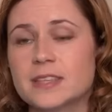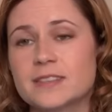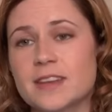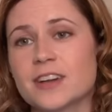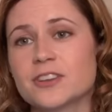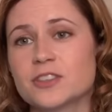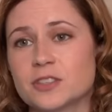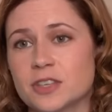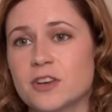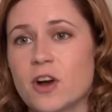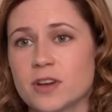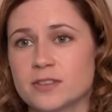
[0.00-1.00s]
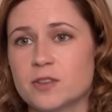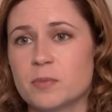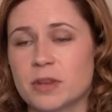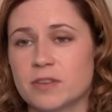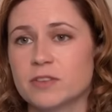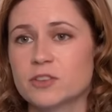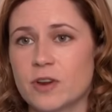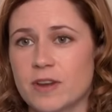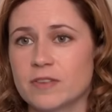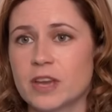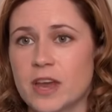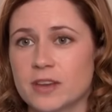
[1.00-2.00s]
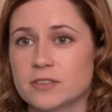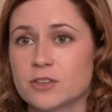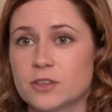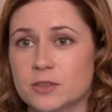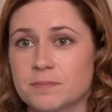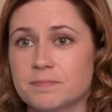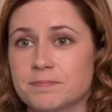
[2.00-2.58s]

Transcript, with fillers: It's actually caused a bit of a traffic hazard.